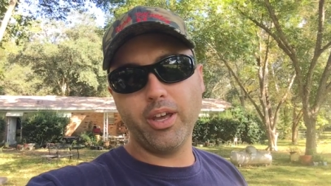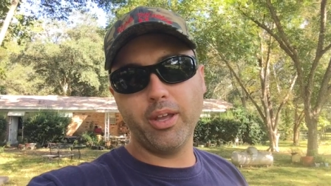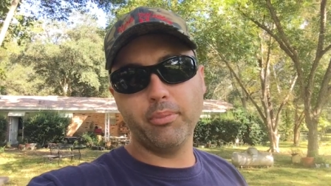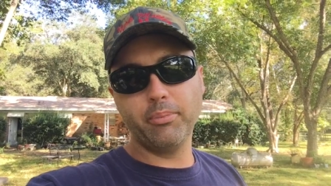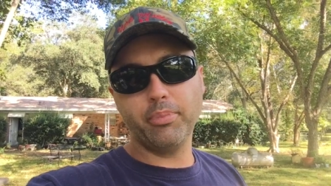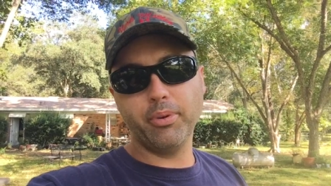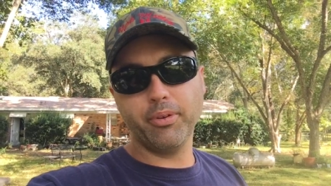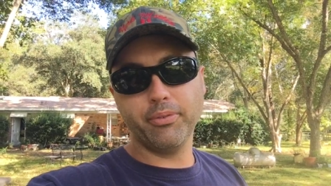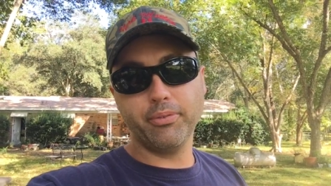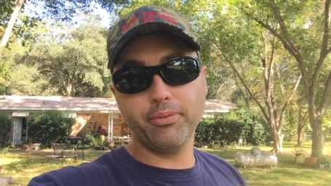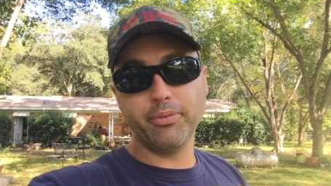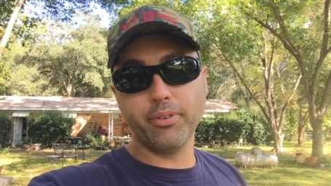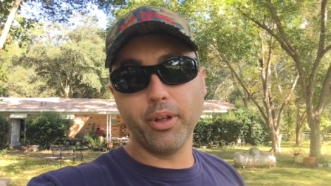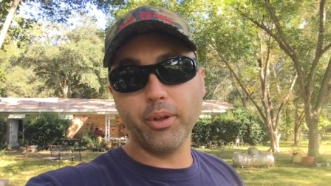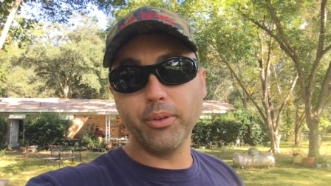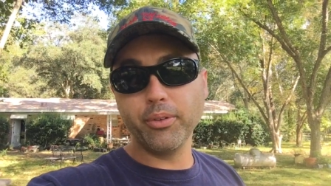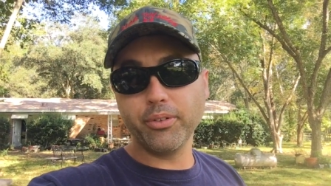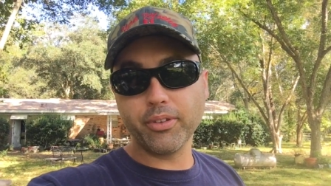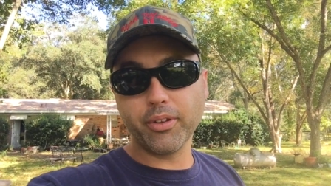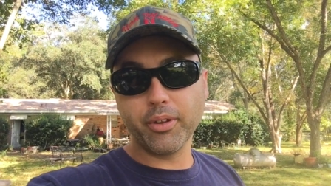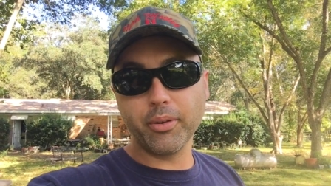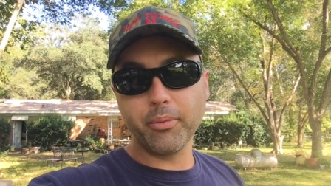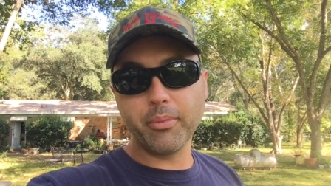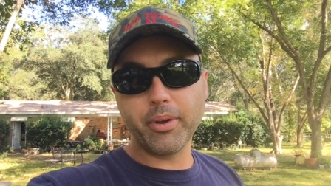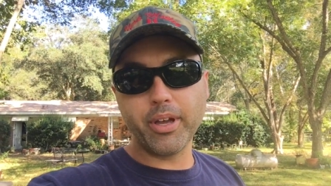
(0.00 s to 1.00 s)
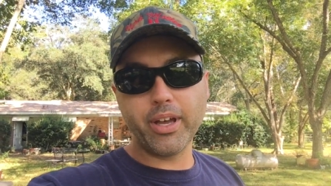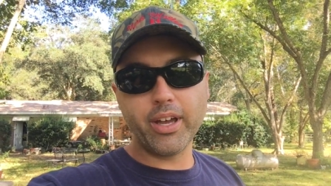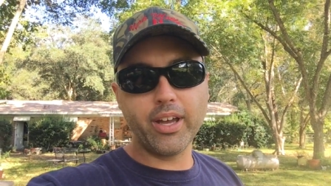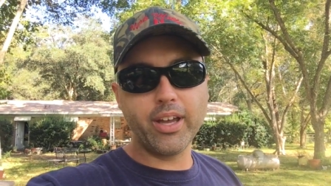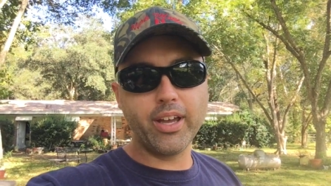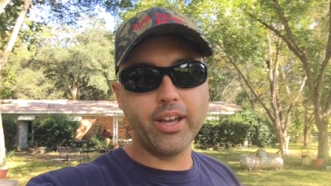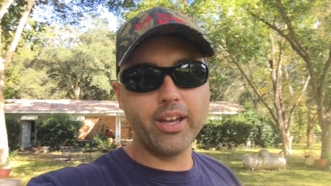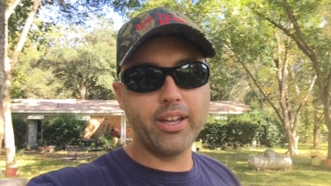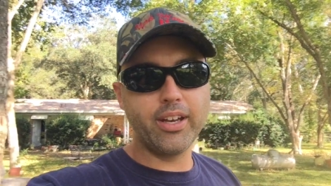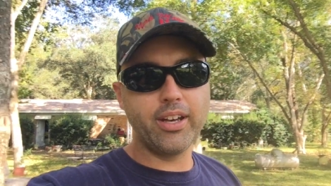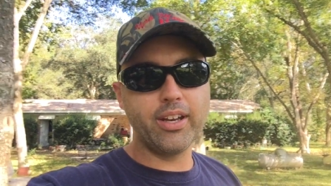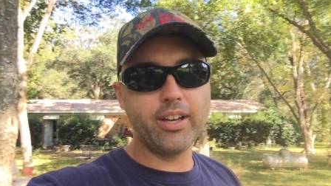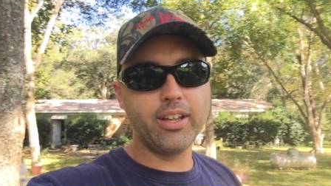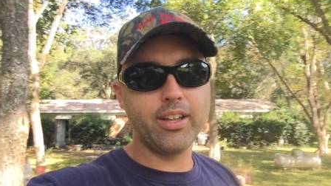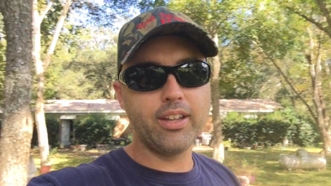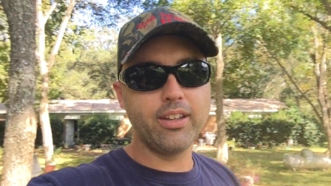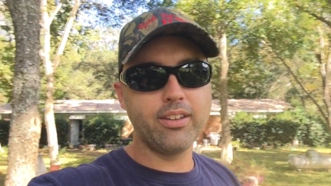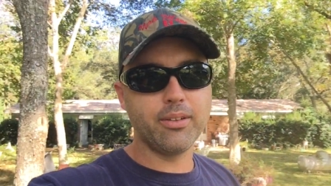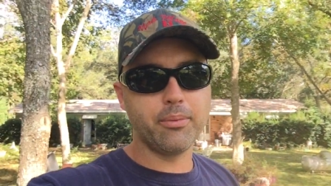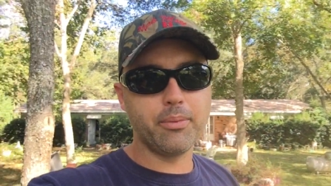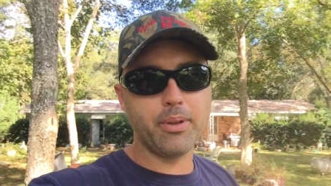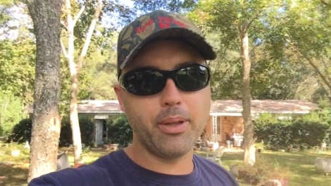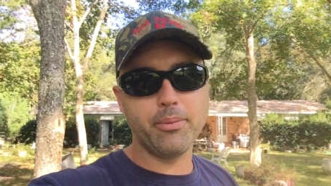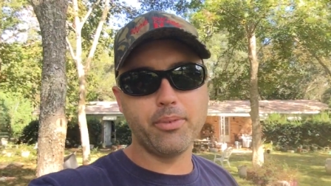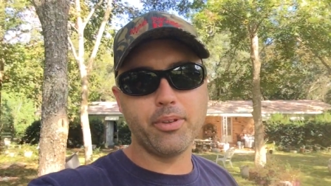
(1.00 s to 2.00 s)
ahead and put floats on mine.
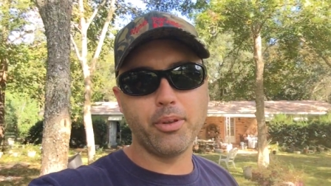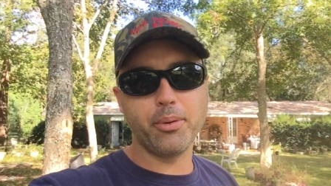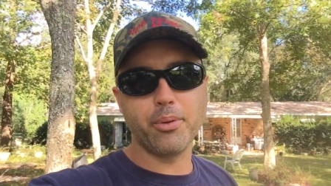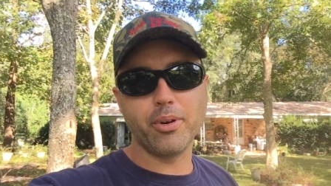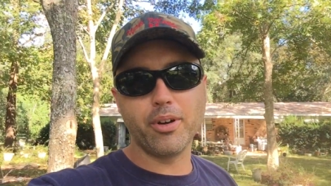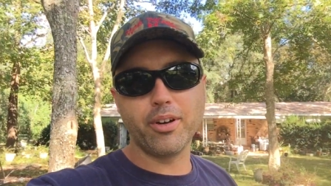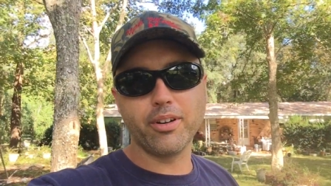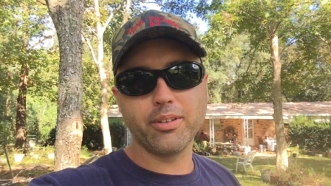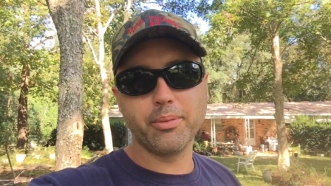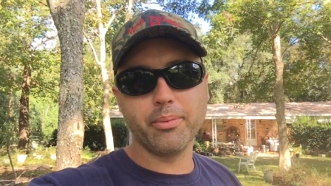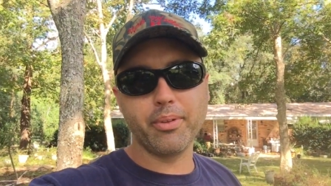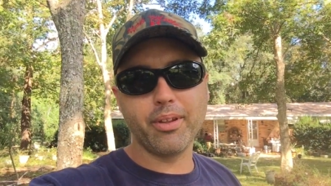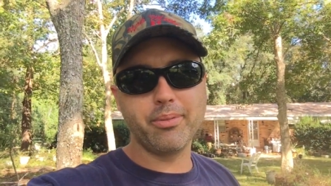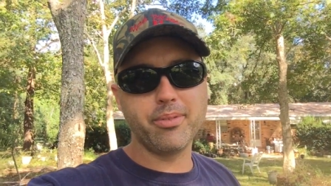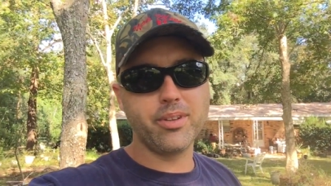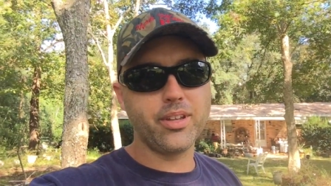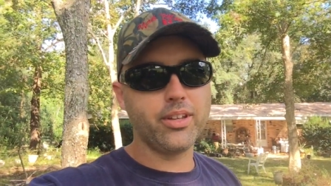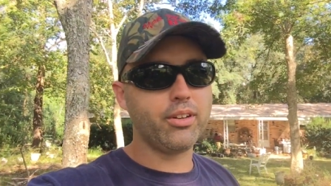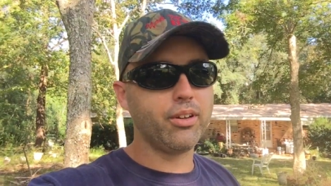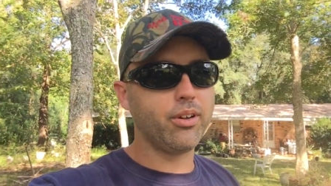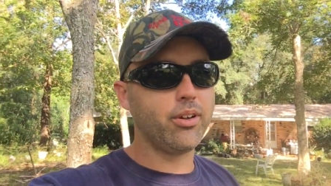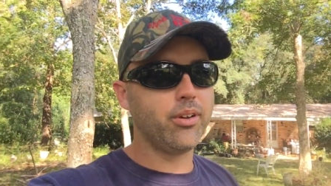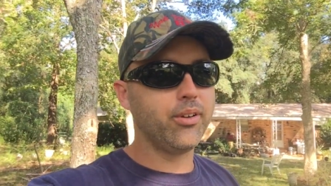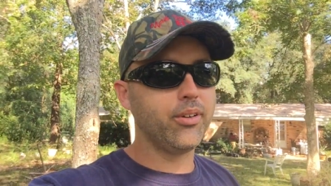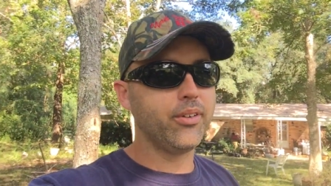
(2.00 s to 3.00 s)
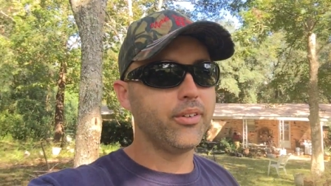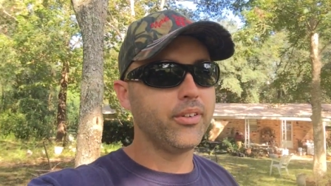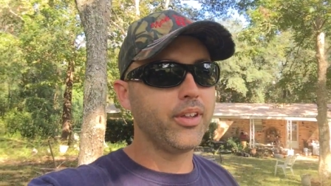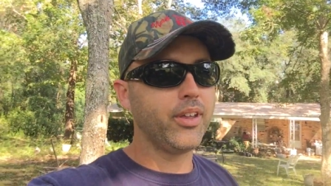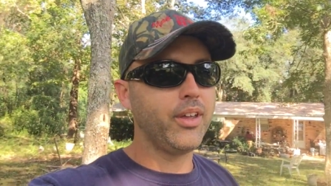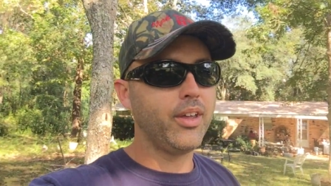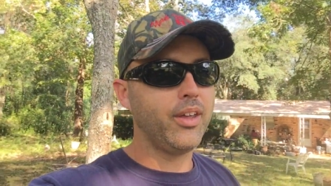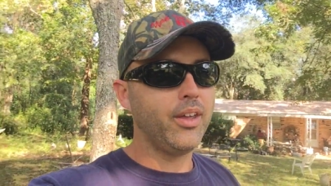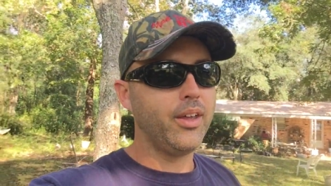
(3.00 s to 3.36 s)
Sometimes they work, sometimes they don't.